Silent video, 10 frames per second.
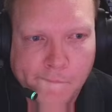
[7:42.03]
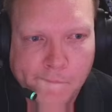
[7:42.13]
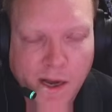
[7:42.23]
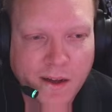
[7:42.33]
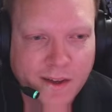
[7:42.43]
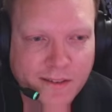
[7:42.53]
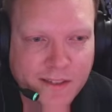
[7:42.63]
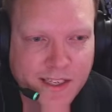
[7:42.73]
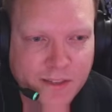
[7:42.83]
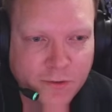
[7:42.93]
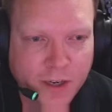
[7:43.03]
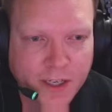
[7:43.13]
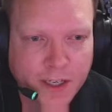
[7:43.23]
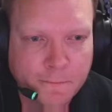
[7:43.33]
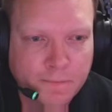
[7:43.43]
Oh, it says it right
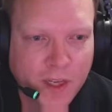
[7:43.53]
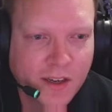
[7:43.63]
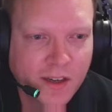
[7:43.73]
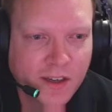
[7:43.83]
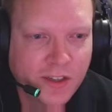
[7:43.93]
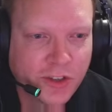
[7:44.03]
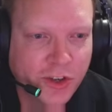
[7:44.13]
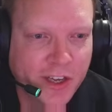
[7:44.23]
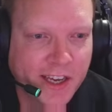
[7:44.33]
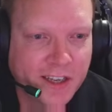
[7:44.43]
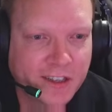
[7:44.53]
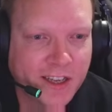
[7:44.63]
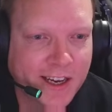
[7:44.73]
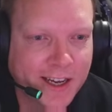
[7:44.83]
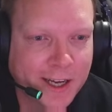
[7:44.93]
here. So you get
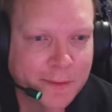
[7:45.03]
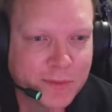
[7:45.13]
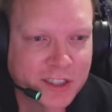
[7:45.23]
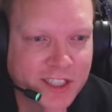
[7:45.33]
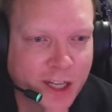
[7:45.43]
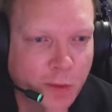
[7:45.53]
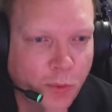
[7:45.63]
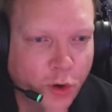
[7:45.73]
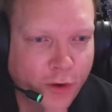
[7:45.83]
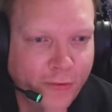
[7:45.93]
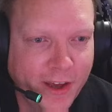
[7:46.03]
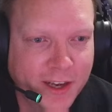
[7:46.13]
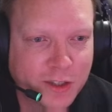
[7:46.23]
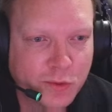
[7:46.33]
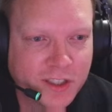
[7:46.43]
the teleport
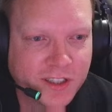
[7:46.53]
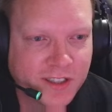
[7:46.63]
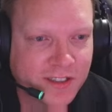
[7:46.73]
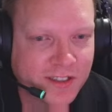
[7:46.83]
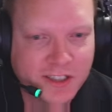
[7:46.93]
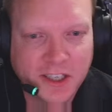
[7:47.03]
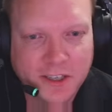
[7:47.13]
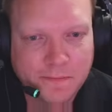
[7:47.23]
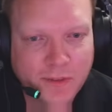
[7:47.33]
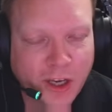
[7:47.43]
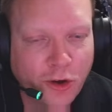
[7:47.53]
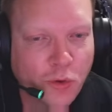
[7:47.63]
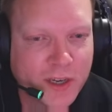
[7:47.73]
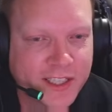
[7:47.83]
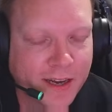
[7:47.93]
effect, which is, they
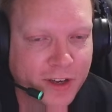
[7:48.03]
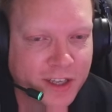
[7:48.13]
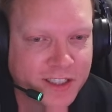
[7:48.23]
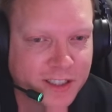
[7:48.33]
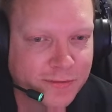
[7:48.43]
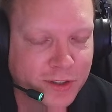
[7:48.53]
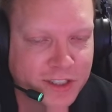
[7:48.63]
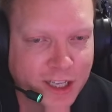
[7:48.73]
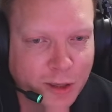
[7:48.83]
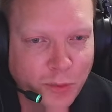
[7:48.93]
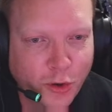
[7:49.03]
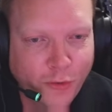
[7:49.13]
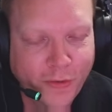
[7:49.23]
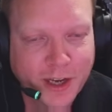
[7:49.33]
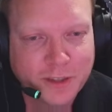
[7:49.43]
always have a different teleport
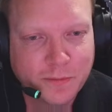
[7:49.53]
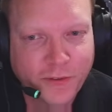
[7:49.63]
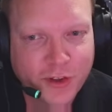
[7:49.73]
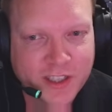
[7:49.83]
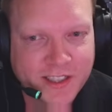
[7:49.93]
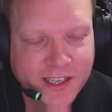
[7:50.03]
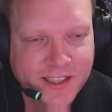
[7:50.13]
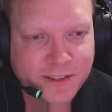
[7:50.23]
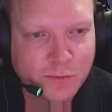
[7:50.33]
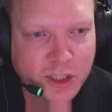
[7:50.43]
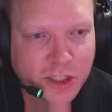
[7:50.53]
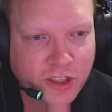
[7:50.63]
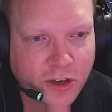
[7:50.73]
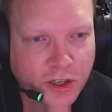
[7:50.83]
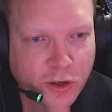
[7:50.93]
effect for the season, which is
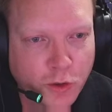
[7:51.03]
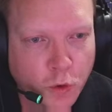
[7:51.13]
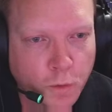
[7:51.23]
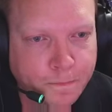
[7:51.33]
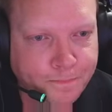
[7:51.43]
kind of cool.